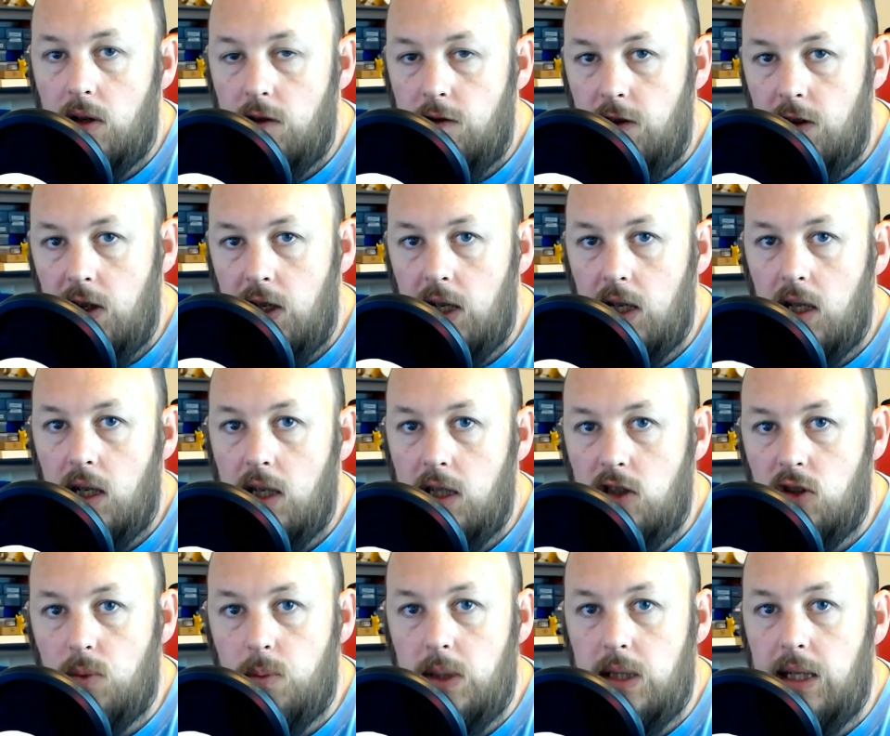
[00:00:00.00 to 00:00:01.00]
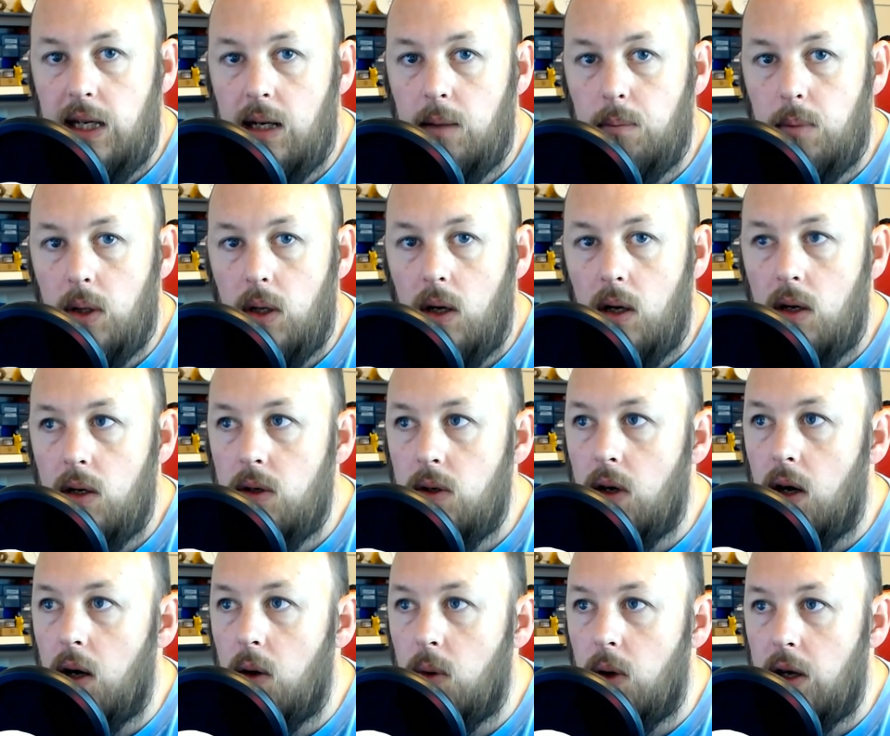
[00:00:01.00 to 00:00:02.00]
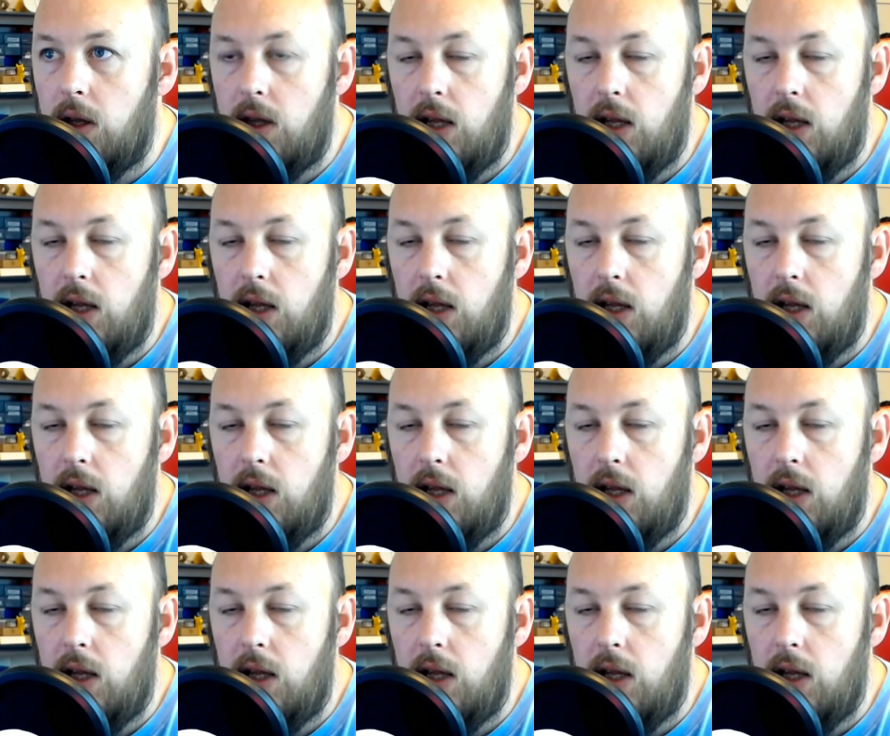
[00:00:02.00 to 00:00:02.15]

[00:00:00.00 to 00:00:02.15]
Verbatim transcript: Affiliate links will be down below. I want